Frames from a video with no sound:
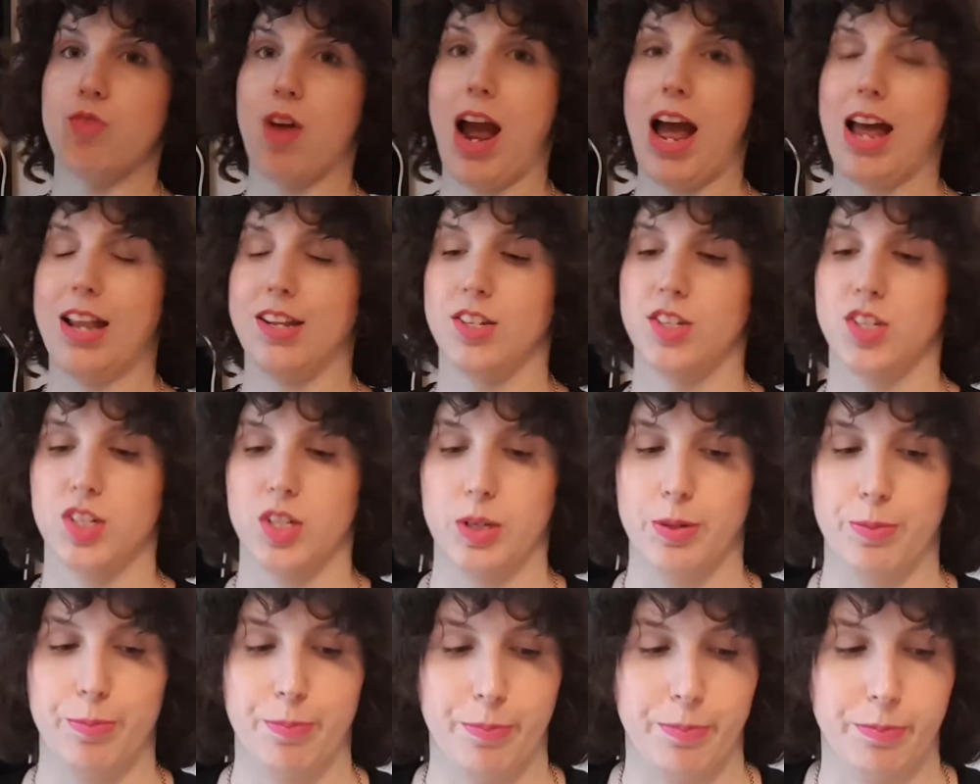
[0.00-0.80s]

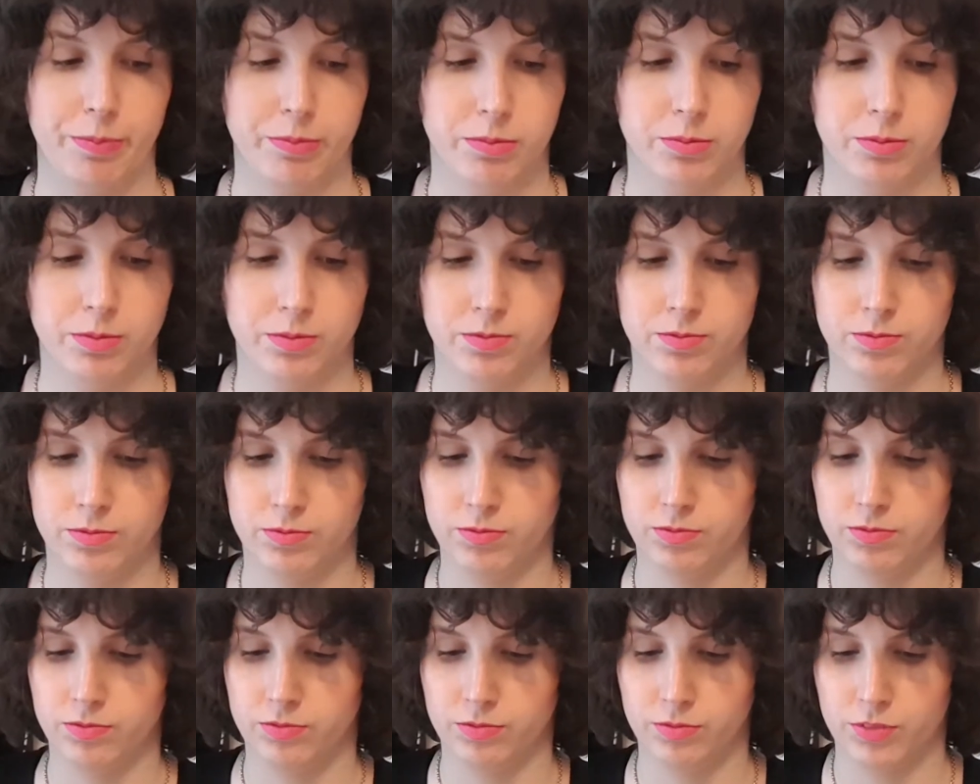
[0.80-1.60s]
random
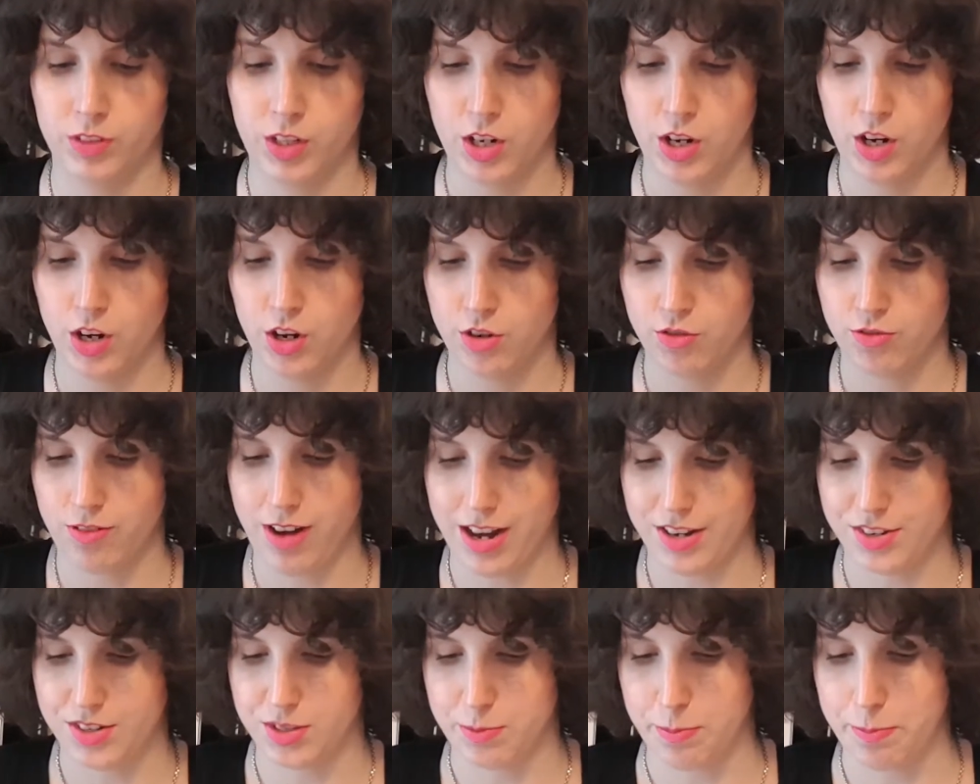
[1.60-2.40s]

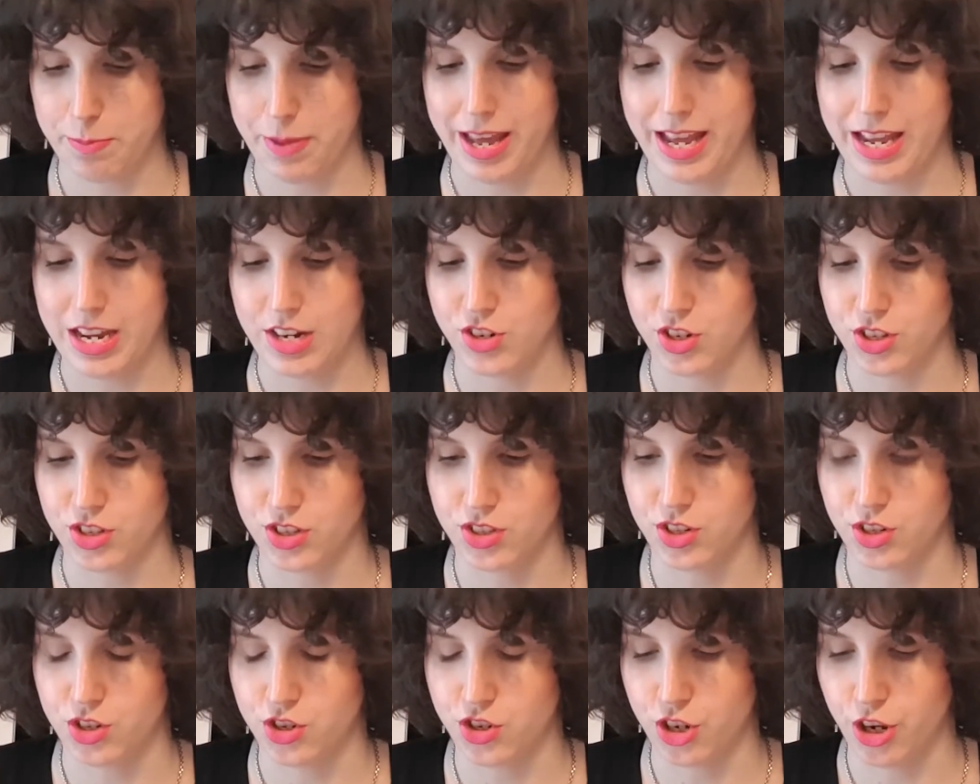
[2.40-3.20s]
random
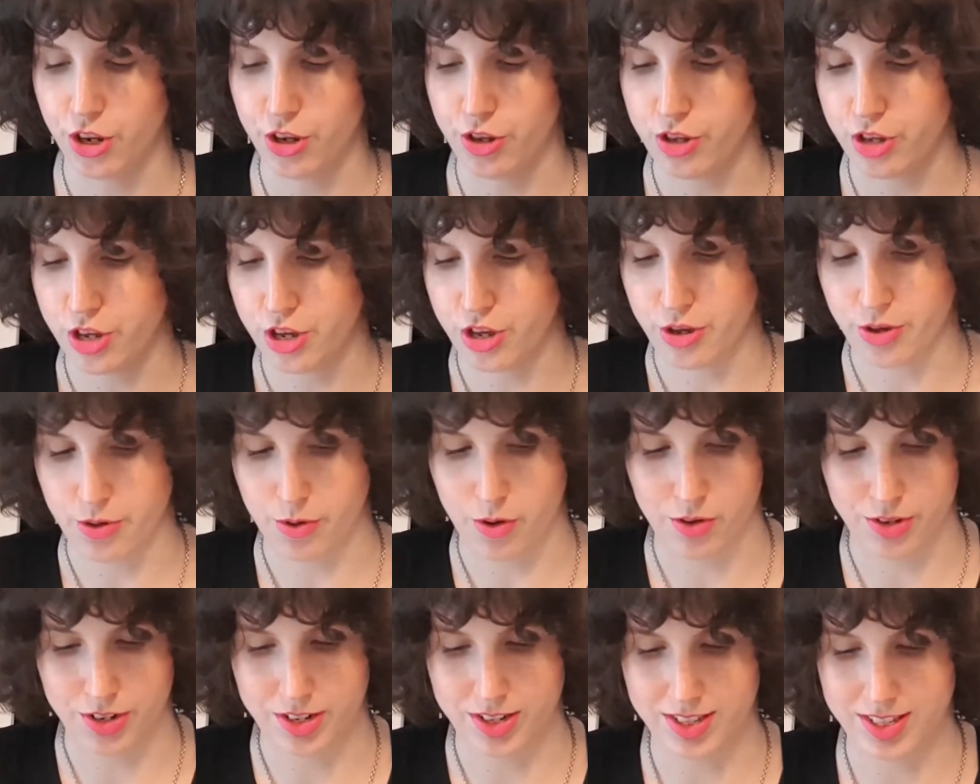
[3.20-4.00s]
pages to show
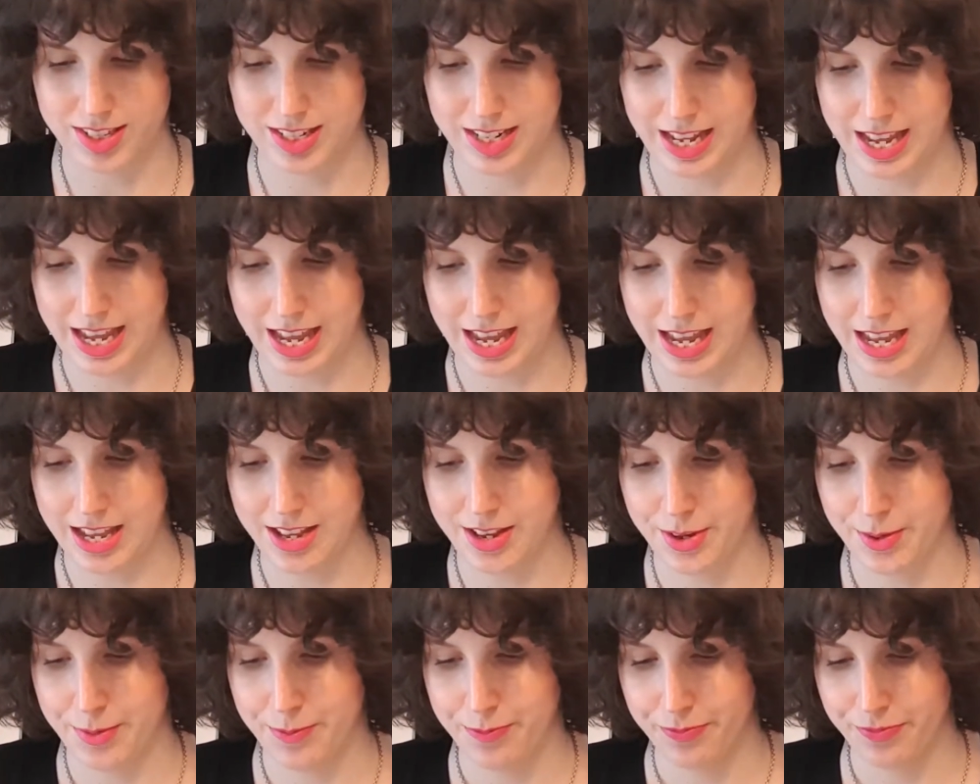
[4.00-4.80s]
you.
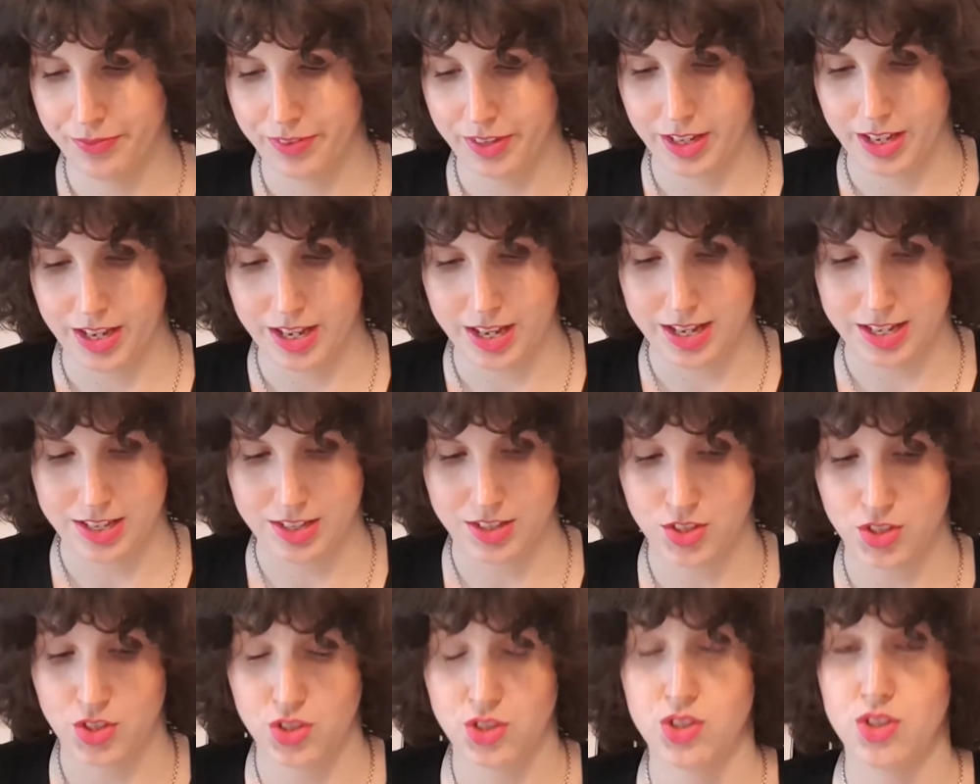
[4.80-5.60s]
Honestly,
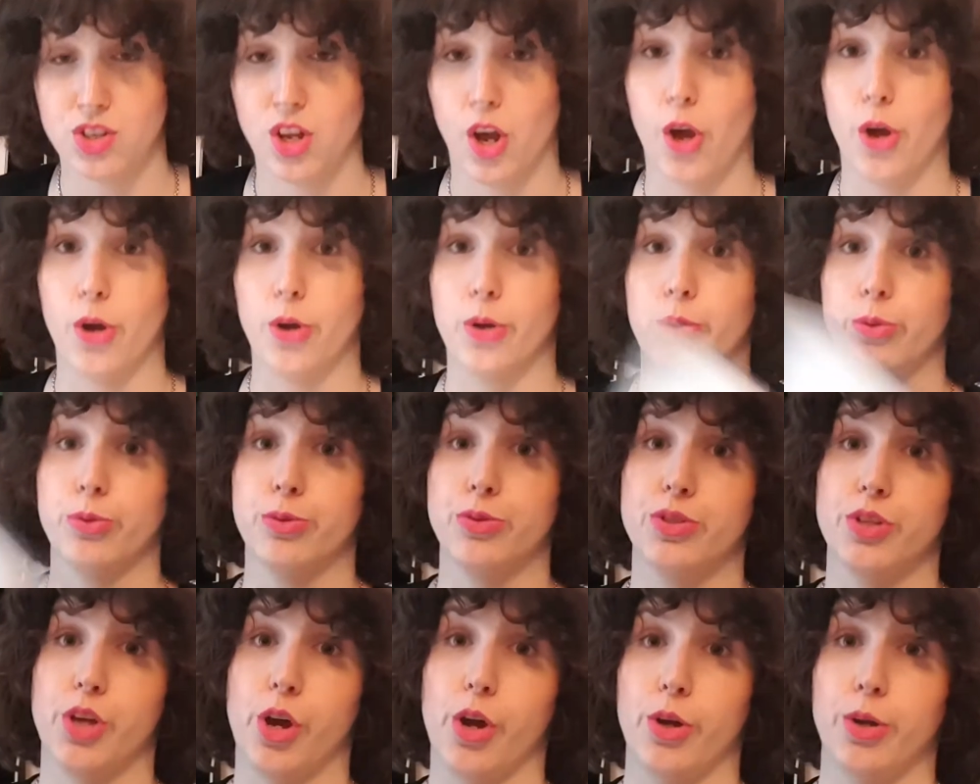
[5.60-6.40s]
so,
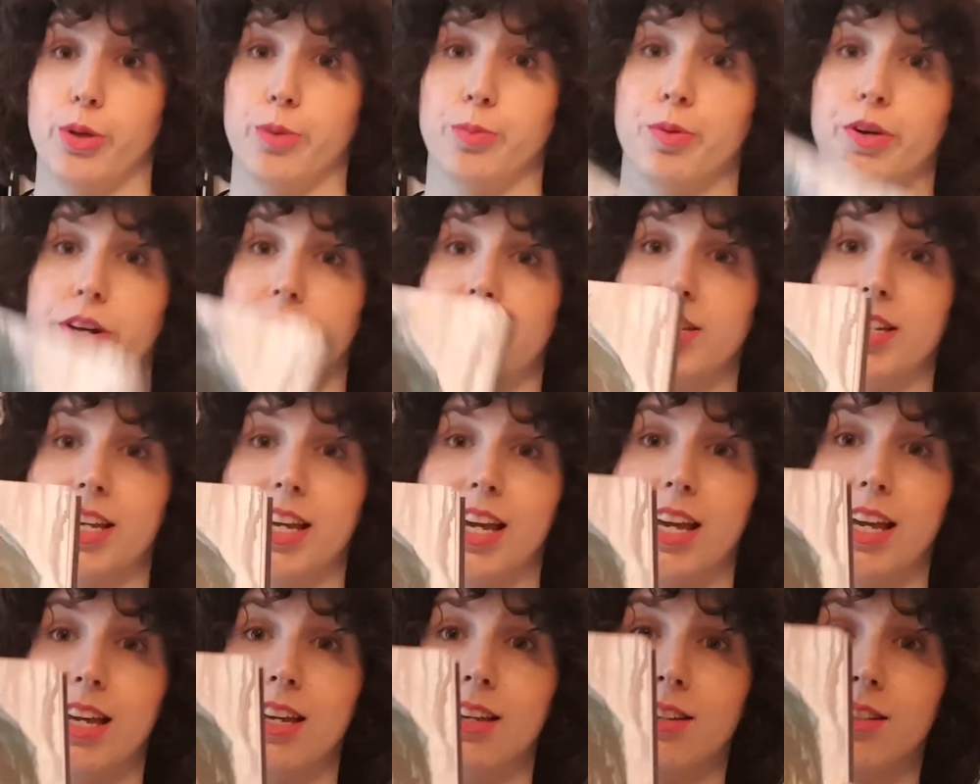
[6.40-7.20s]
so
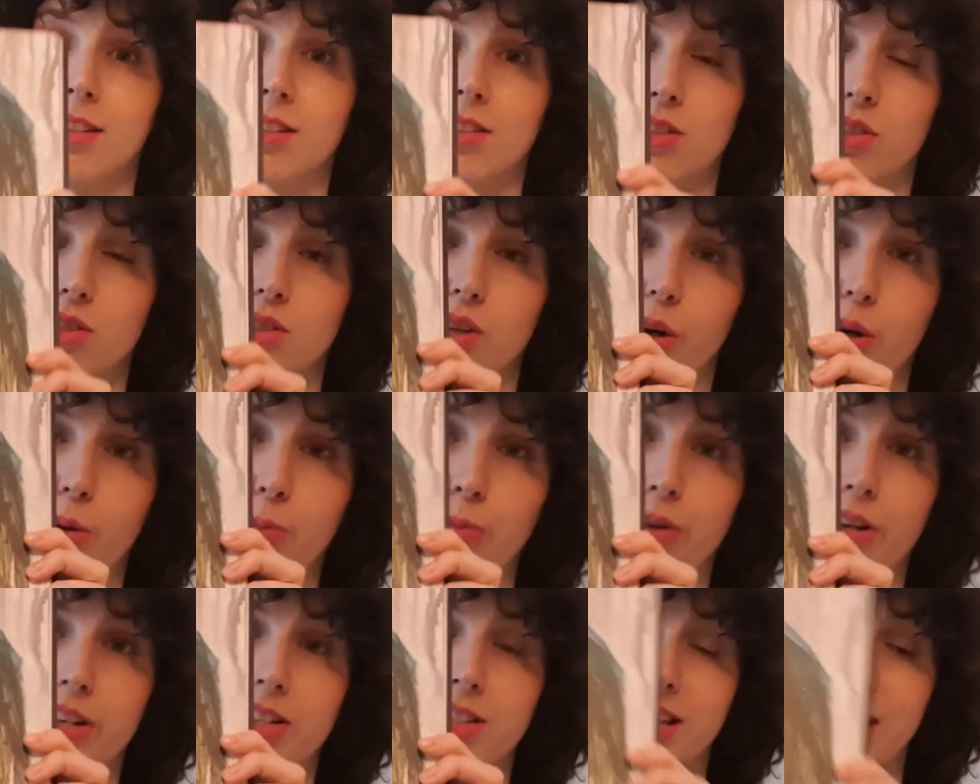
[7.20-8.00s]
pretty. So
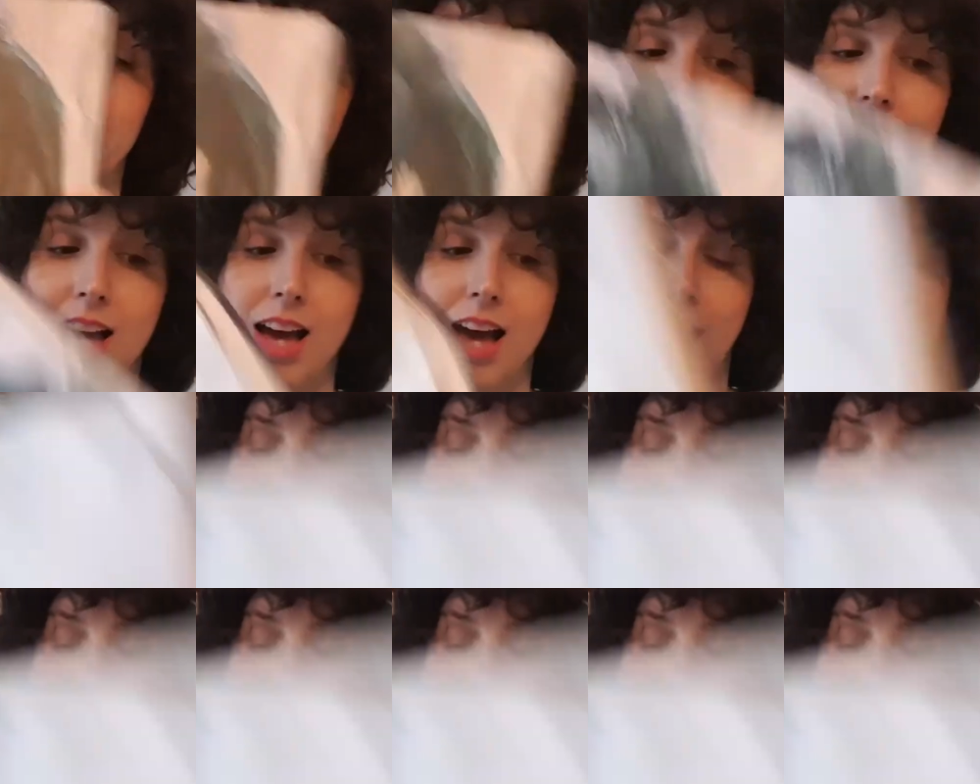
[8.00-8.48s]
pretty.